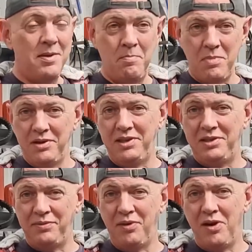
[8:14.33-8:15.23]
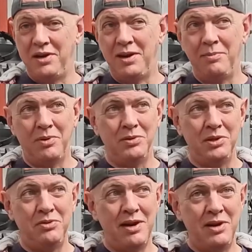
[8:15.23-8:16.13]
Monday to Friday, I'm
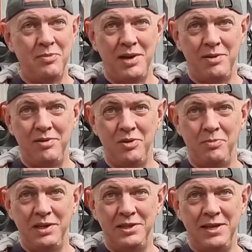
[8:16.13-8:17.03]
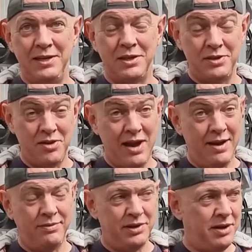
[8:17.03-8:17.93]
concentrating on my own little business, because I
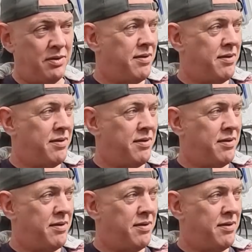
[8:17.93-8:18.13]
have to.